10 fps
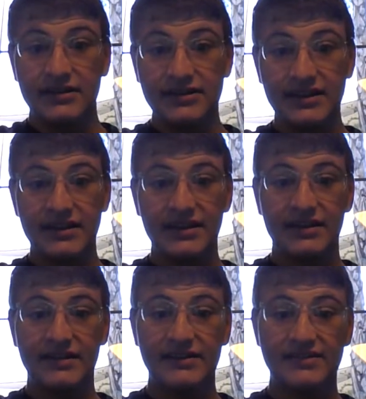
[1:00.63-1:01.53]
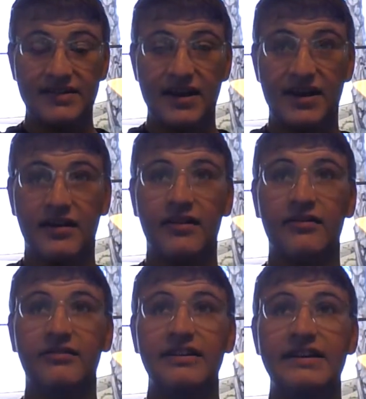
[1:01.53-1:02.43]
seeing as
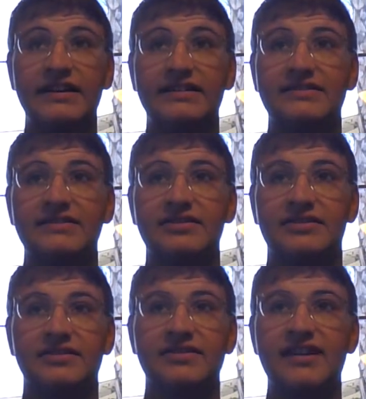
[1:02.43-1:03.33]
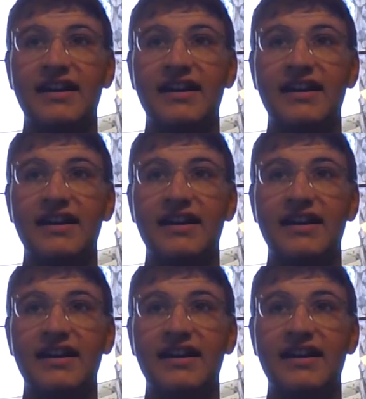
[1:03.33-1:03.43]
how it's Earth